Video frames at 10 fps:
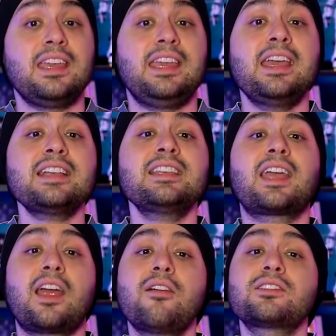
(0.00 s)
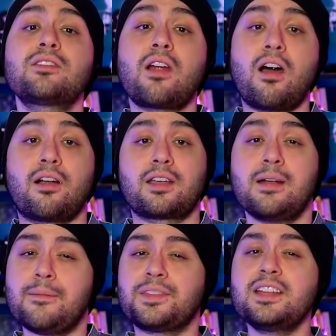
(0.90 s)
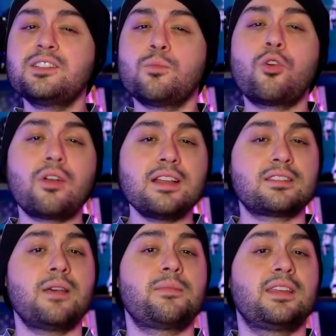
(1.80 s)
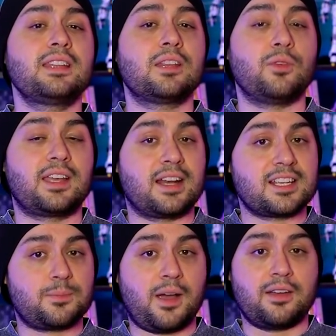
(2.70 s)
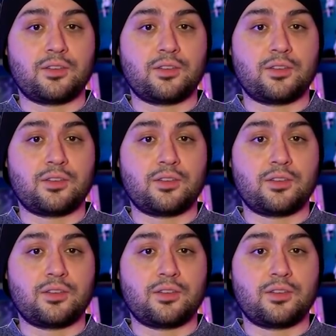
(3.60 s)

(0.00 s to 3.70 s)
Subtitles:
he has a character arc that is more or less something that we can aspire